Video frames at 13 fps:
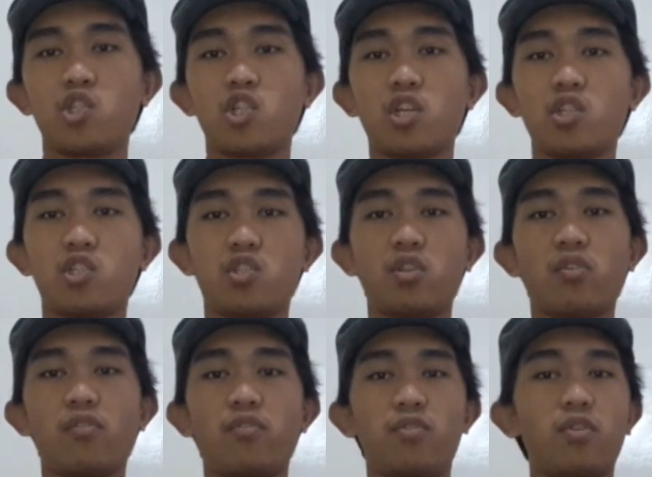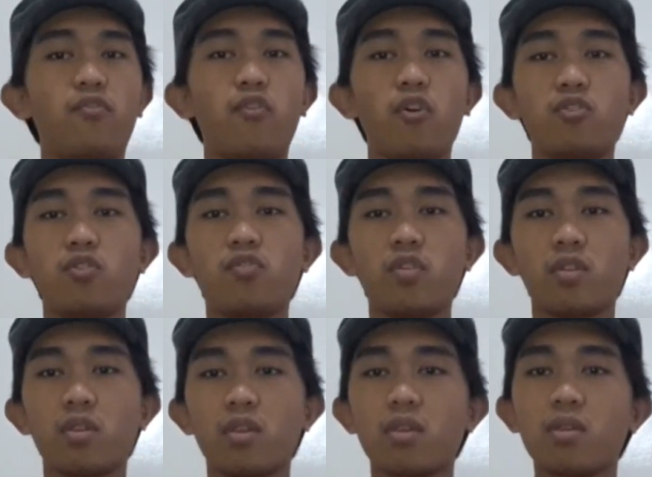change the fold of it
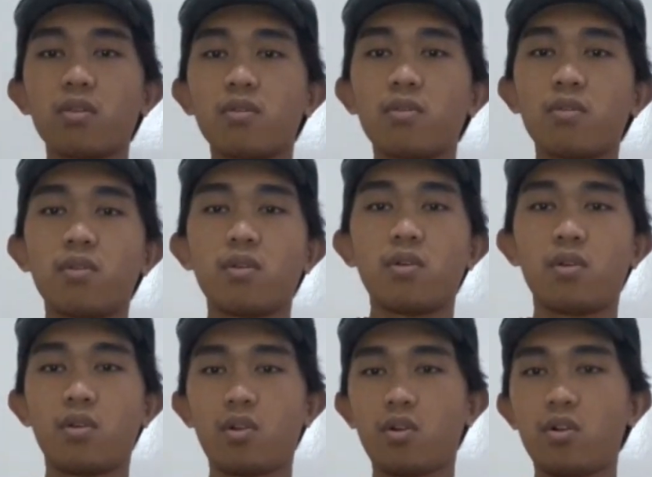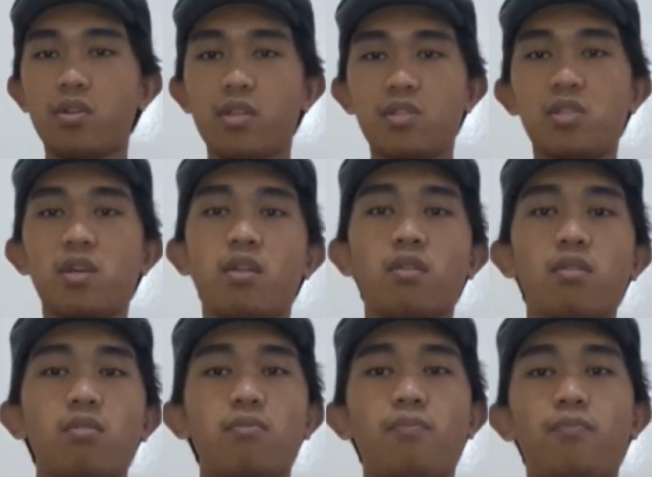on this side.
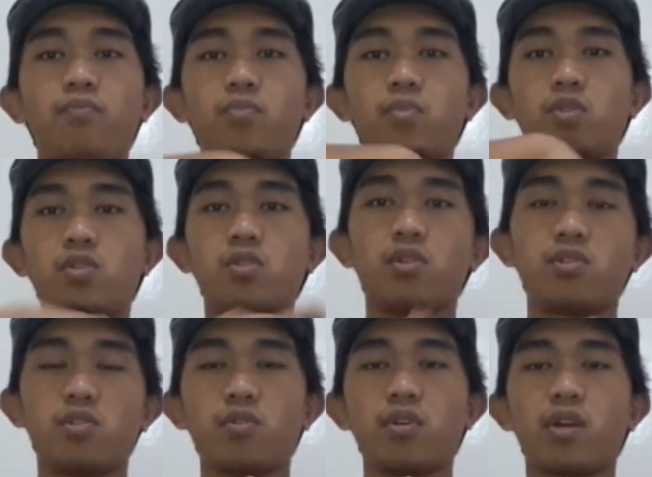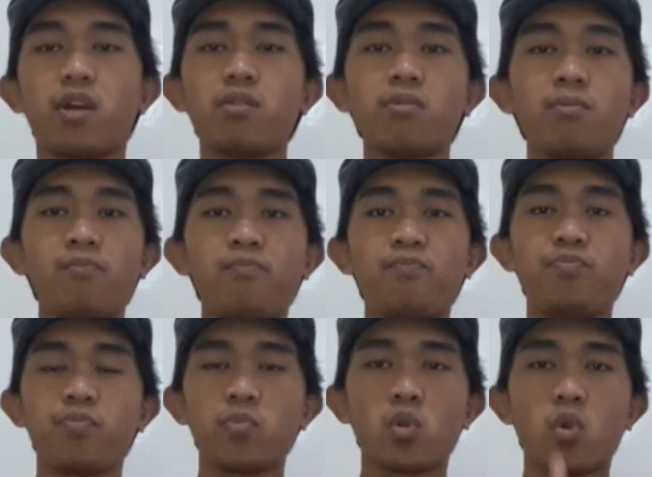So let's do it again.
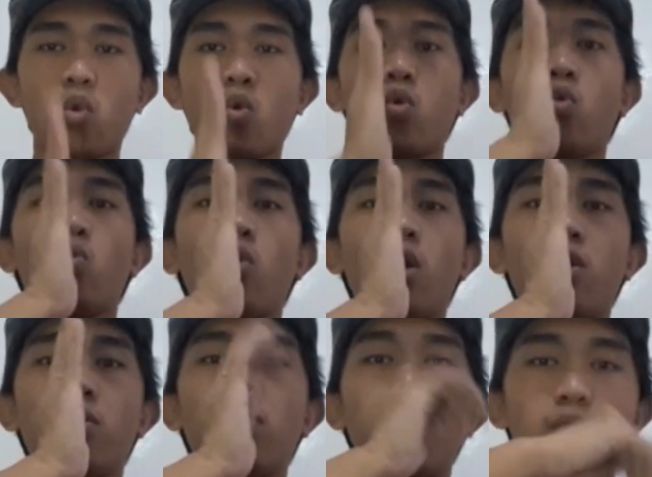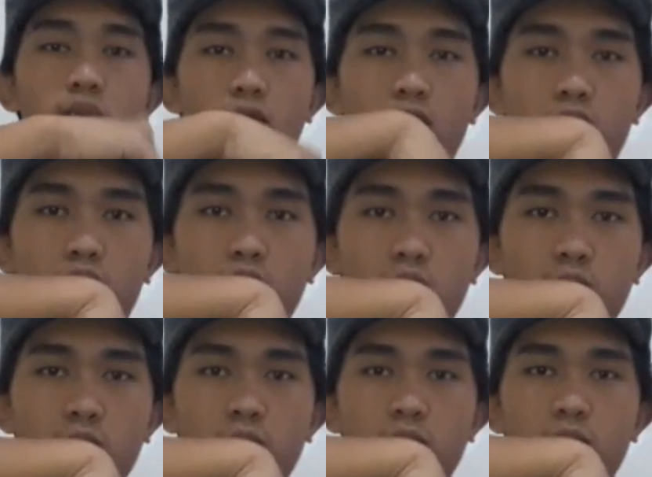1,
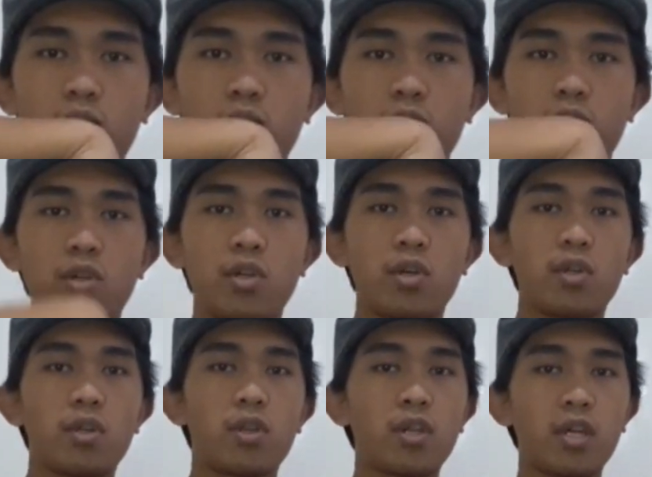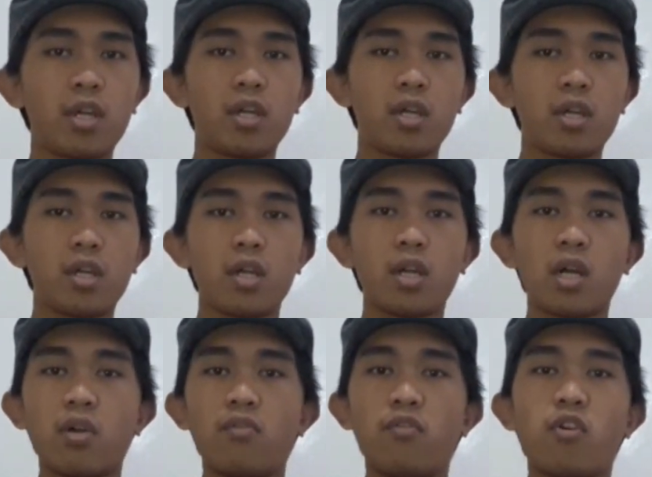2, 3,
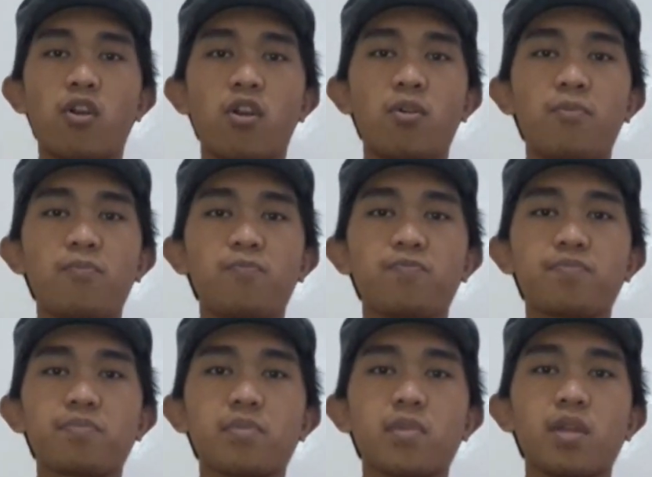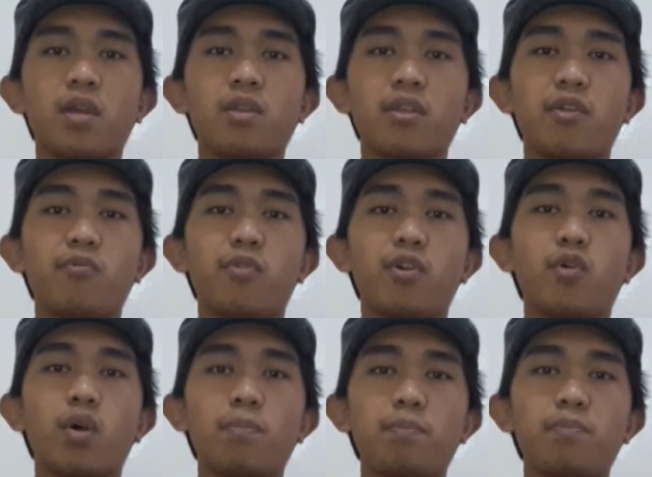4. Then we
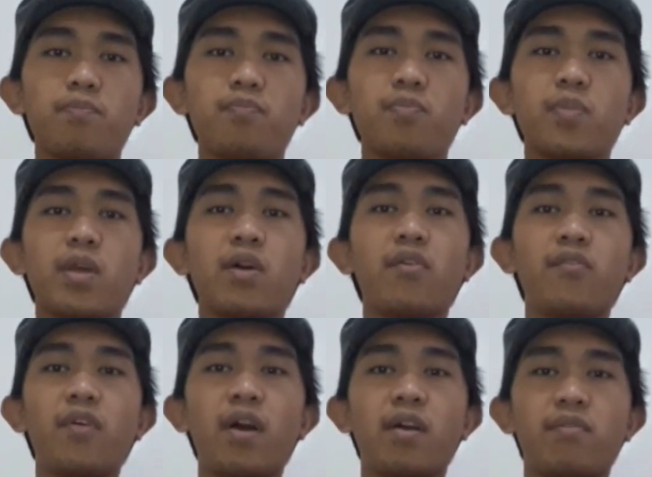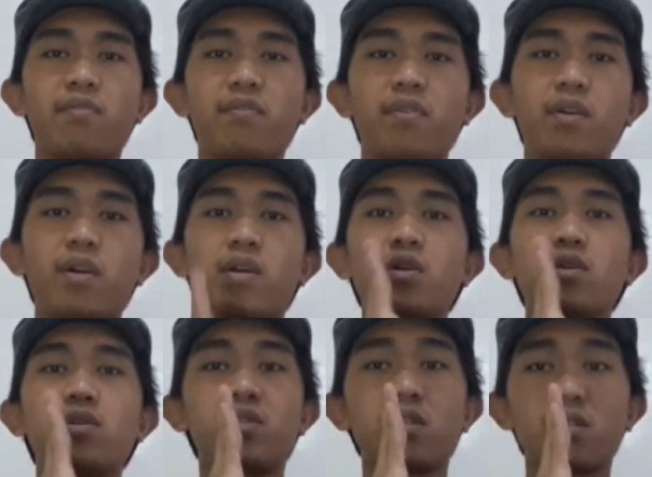go up. 5,
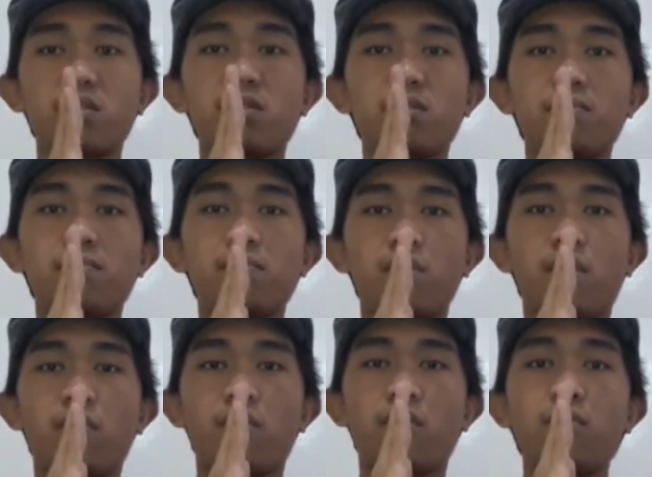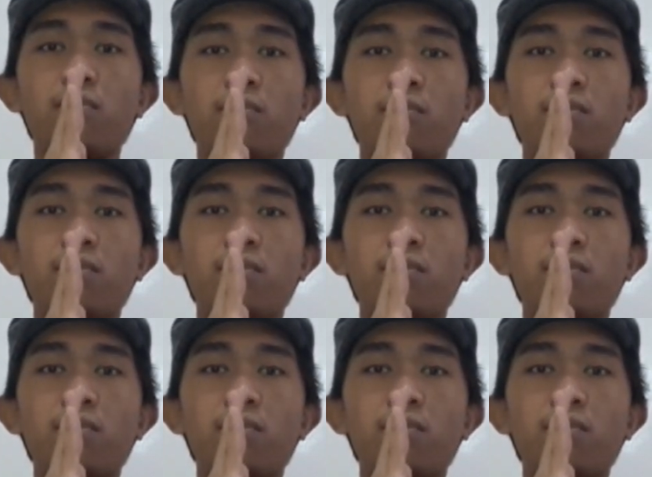6. There we go.